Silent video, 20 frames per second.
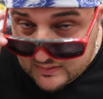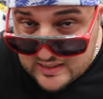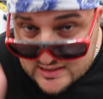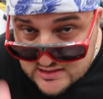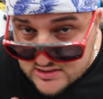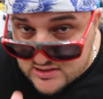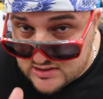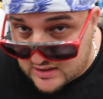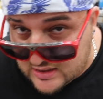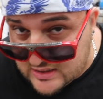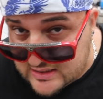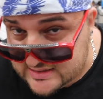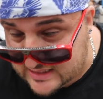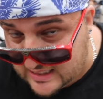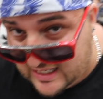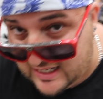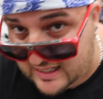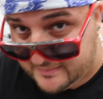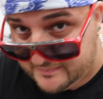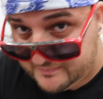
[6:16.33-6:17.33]
This is a good
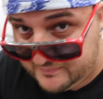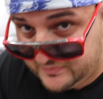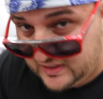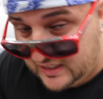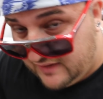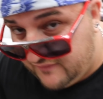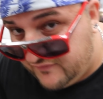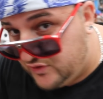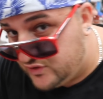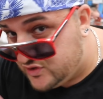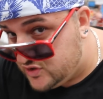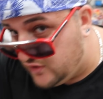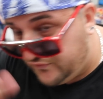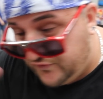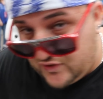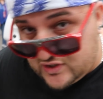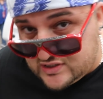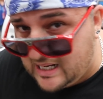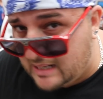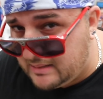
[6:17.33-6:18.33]
time that if it's your
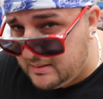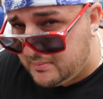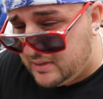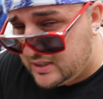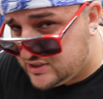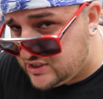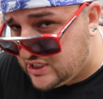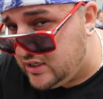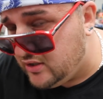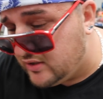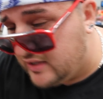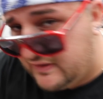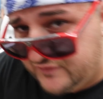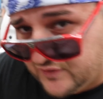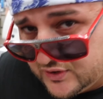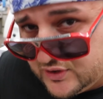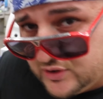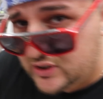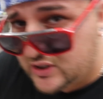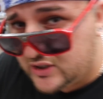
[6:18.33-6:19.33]
first time on my channel, if
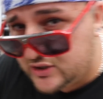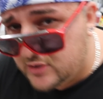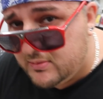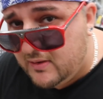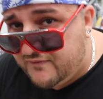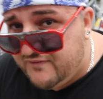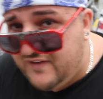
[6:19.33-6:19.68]
you're new here, do me a